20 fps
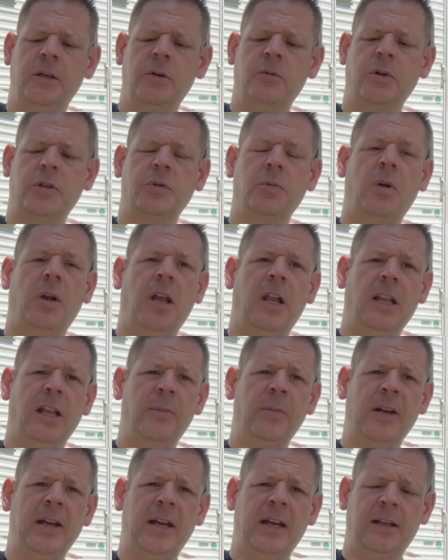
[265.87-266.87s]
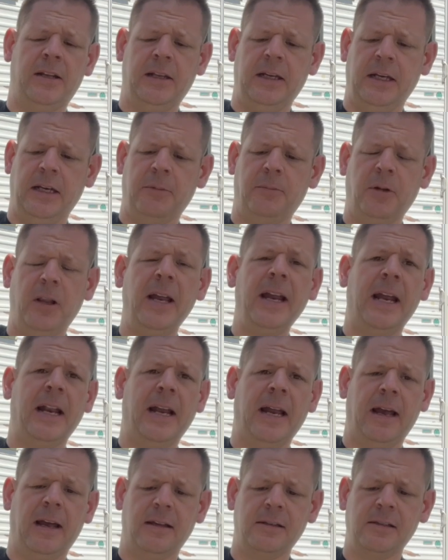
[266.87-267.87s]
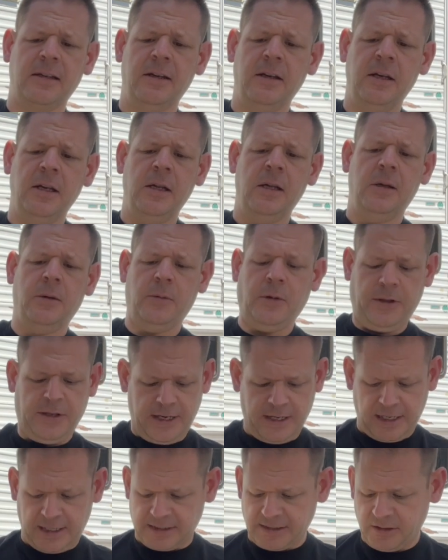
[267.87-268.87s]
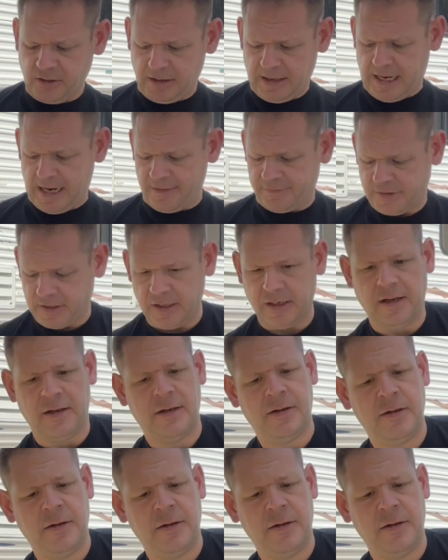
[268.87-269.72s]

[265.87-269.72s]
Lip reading: which will eliminate the play it has. But then I still have to